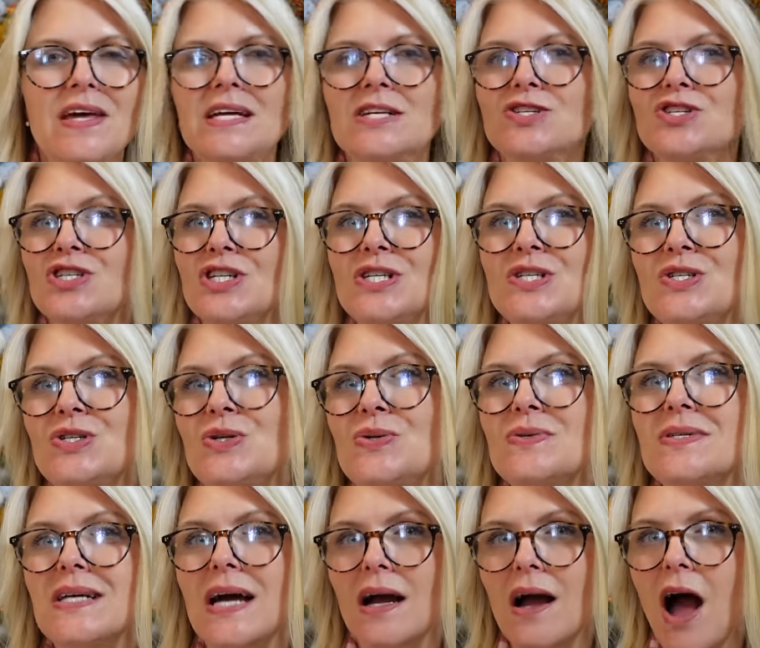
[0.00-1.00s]
And she's
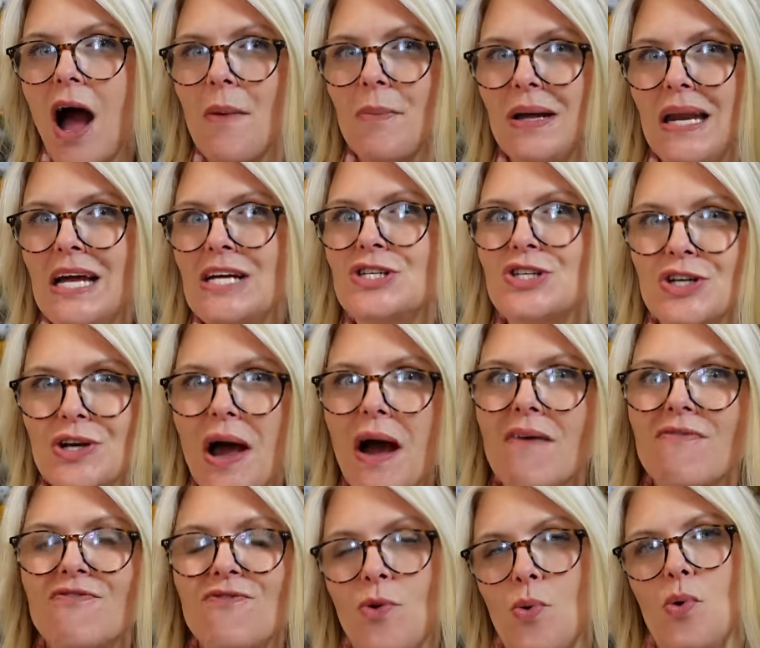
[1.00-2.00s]
used a combination of
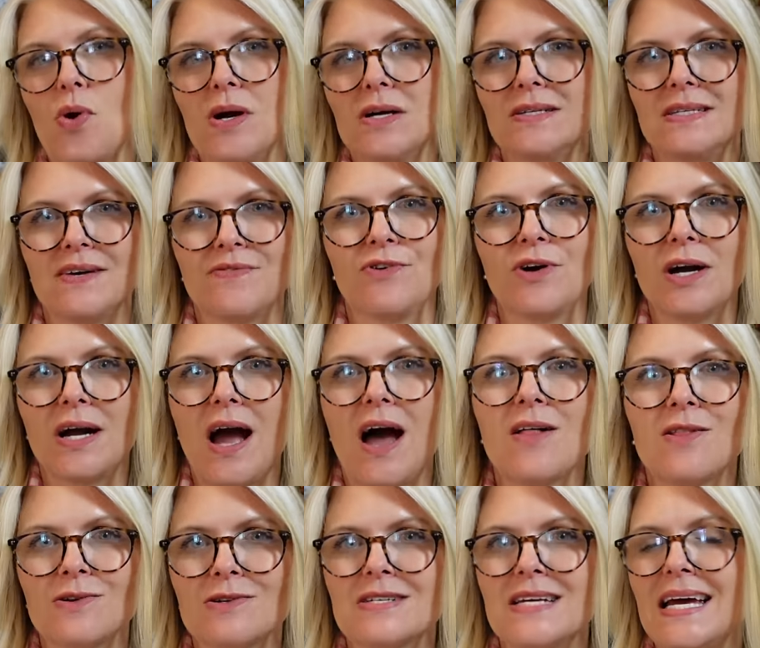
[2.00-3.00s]
four different
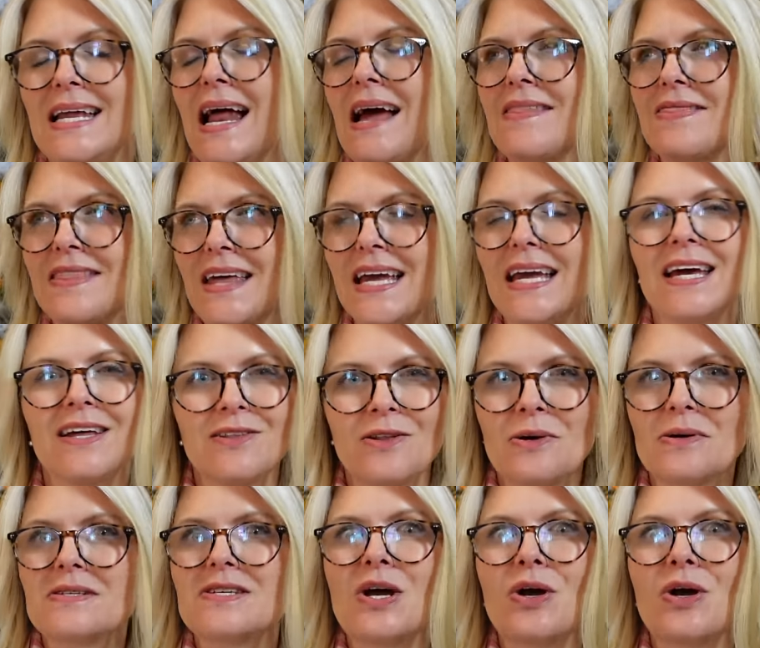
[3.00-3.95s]
colors and I think it looks